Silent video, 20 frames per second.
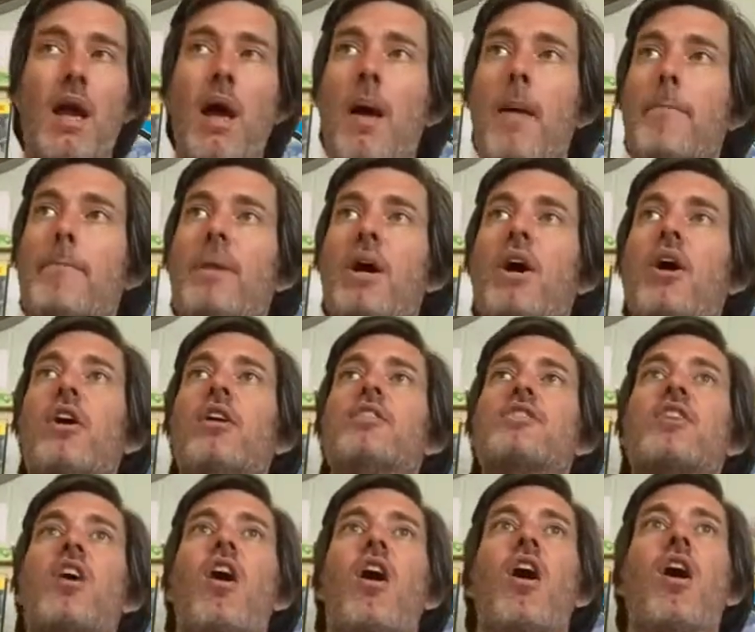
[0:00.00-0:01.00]
Birds
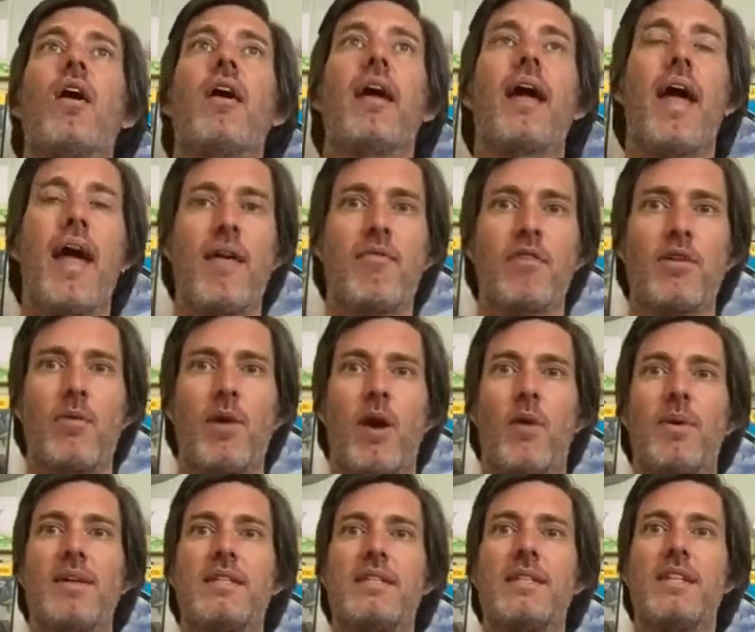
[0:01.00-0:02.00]
are everywhere. We
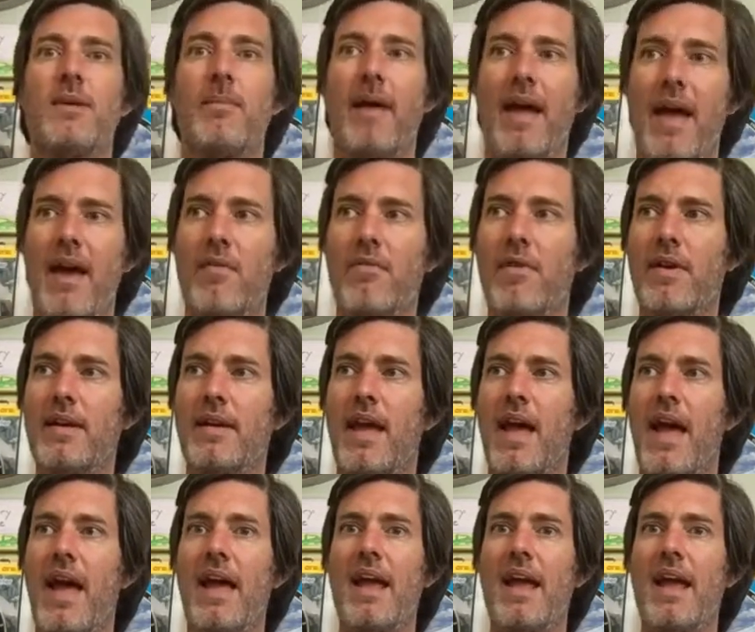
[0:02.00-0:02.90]
see them every day,